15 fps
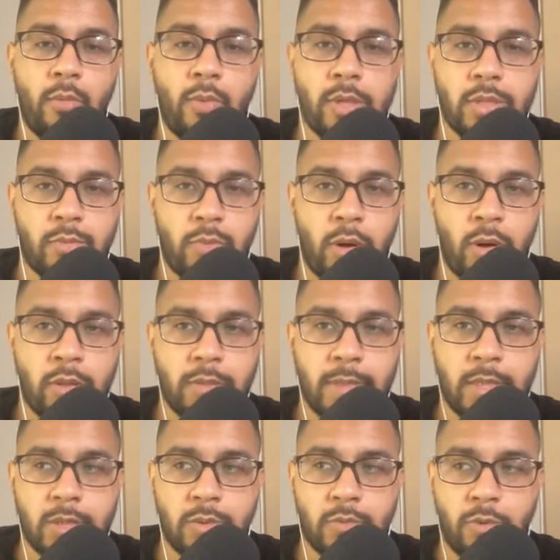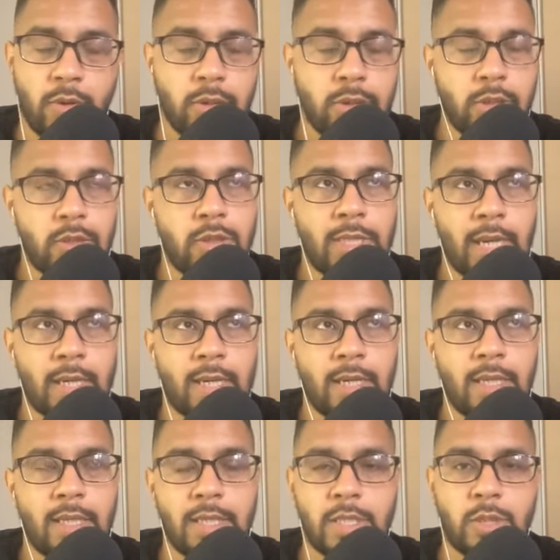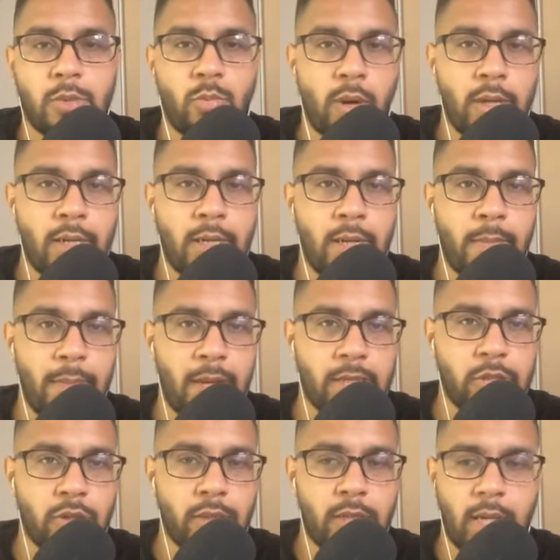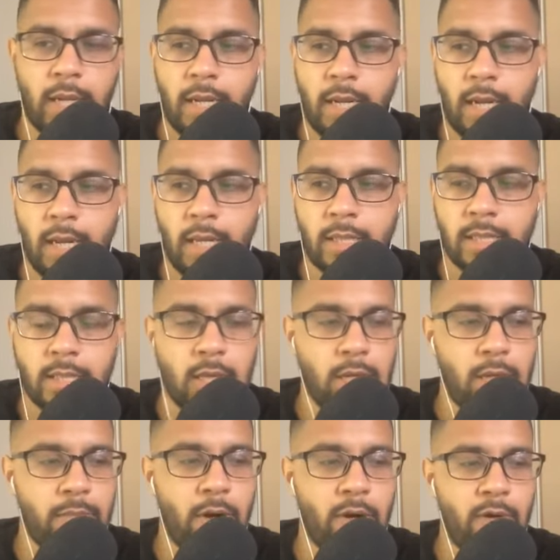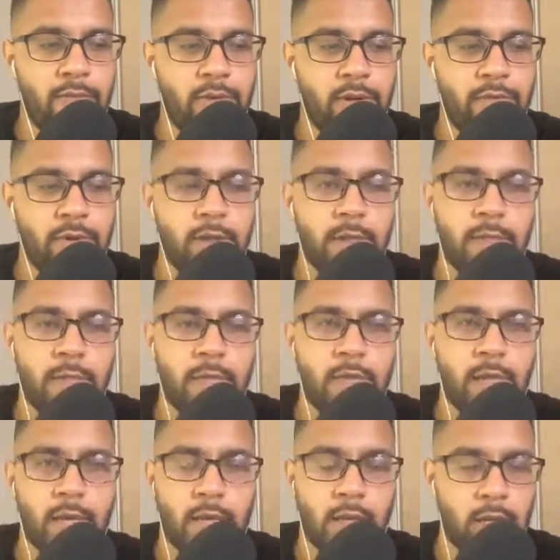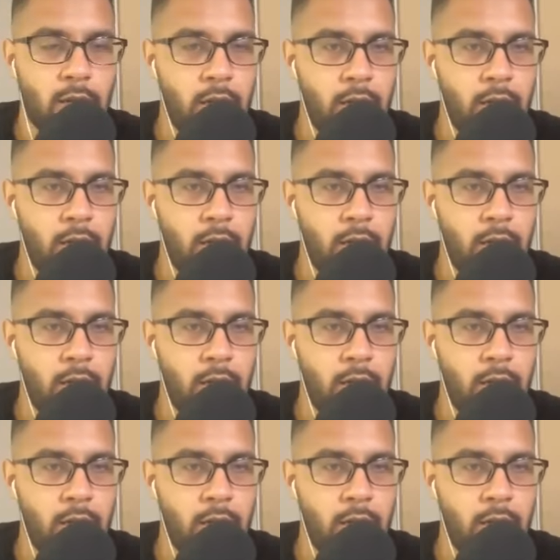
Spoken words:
what is the ROAS, because the ROAS is technically just one metric in a scheme of different like a